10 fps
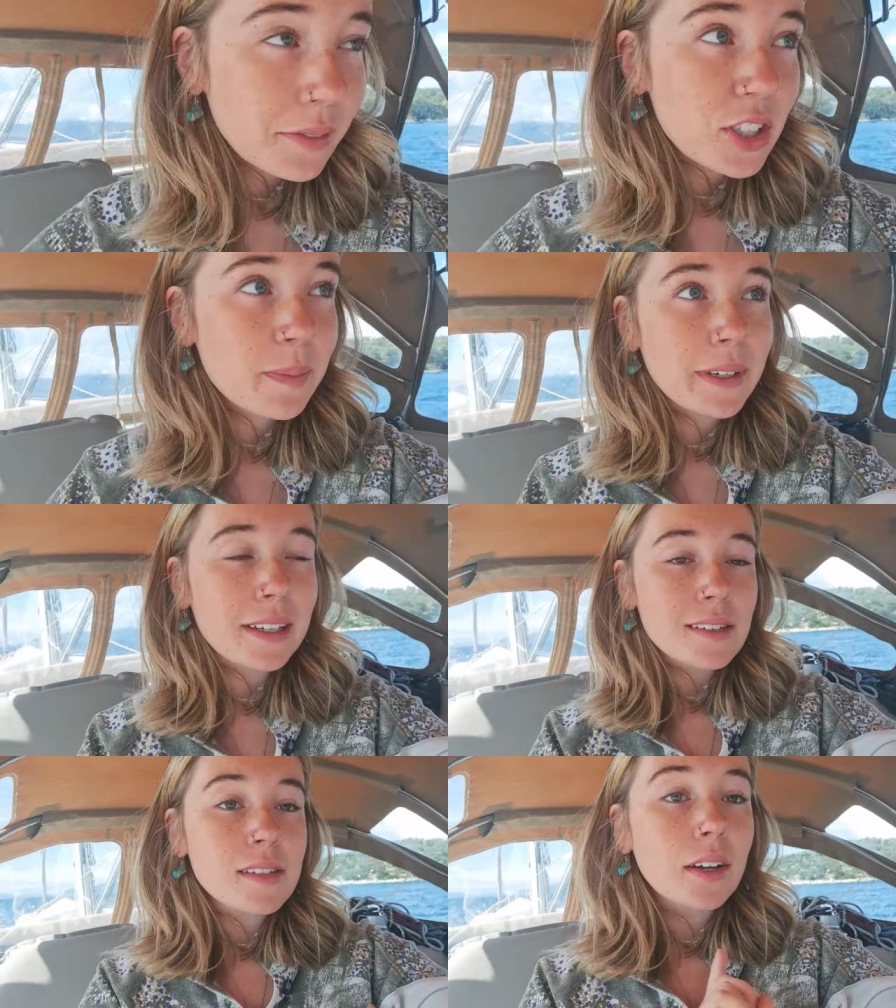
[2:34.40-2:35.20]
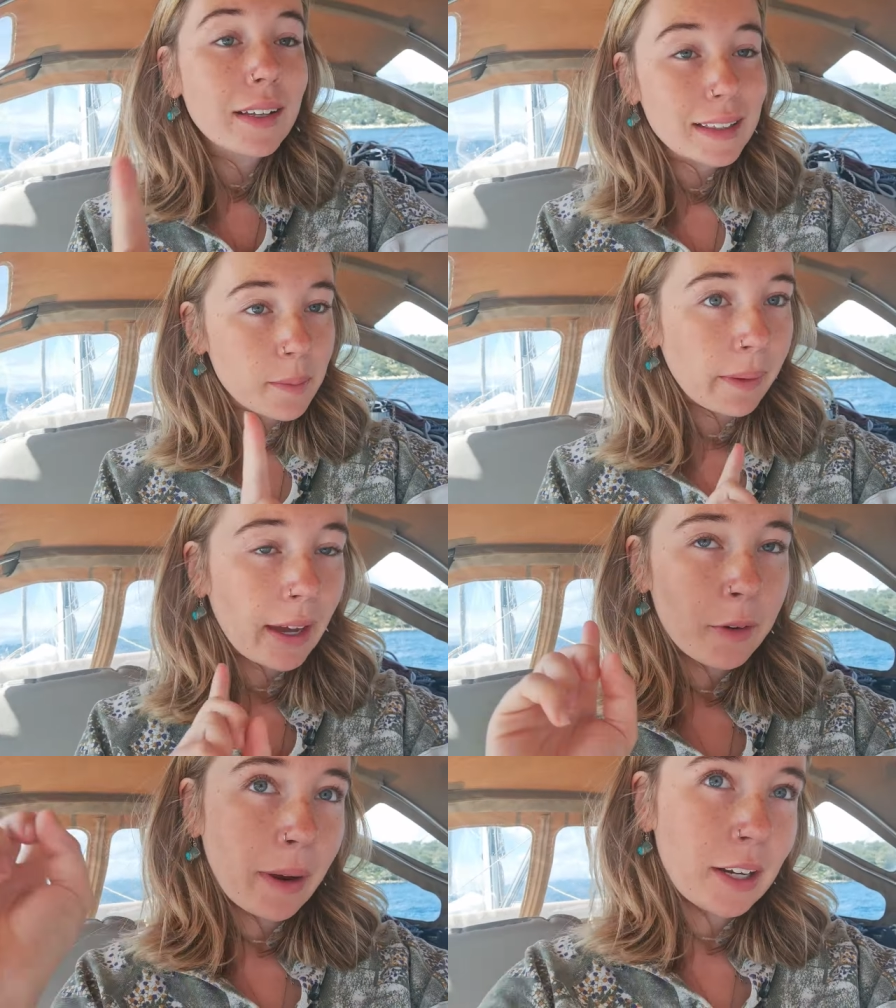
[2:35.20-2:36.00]
we've just been circling the
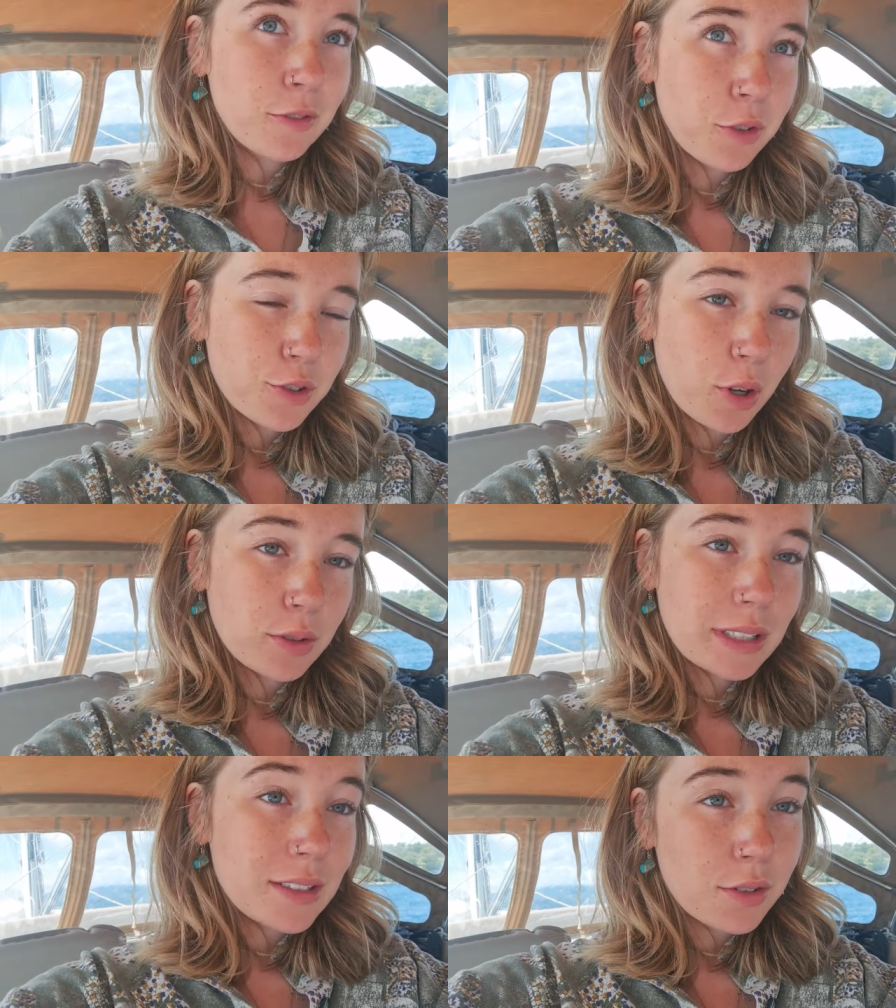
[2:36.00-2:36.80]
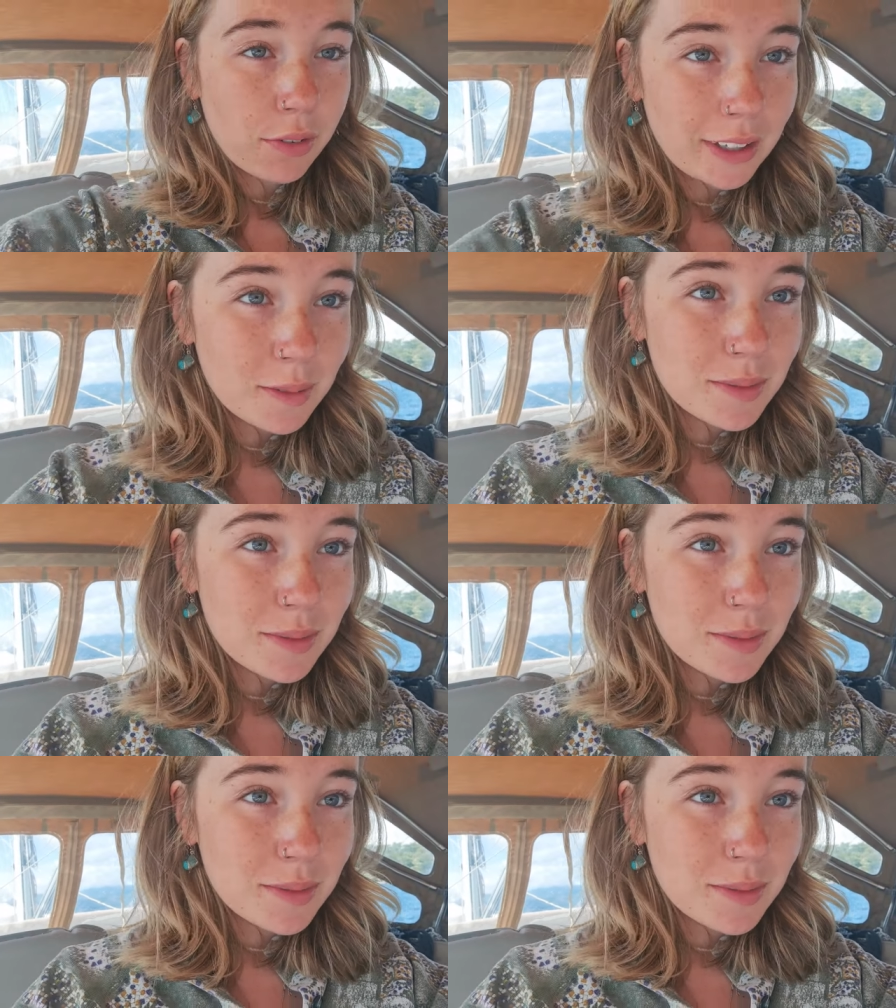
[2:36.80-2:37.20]
bay waiting for salties to free